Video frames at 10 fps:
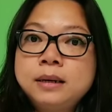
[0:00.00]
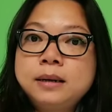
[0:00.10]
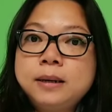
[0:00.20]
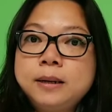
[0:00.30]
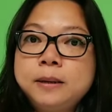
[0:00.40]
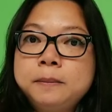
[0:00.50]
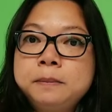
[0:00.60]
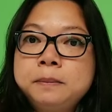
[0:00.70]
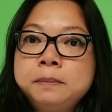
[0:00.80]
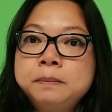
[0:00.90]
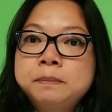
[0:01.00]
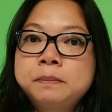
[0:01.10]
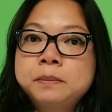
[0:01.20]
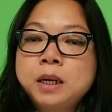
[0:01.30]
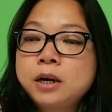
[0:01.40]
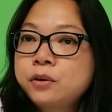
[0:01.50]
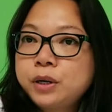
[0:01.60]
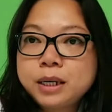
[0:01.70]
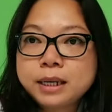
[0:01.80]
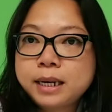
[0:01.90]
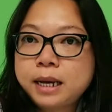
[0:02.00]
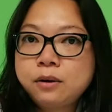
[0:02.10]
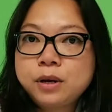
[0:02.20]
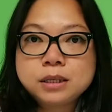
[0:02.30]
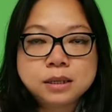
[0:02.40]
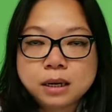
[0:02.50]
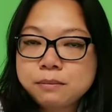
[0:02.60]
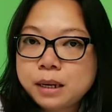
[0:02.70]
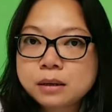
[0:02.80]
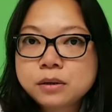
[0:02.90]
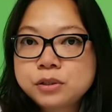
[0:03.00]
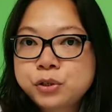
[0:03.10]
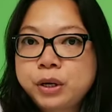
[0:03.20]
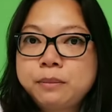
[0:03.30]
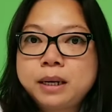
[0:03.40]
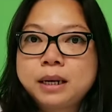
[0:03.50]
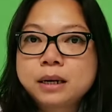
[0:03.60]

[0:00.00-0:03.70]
Um, acrylic nail is not a medical treatment.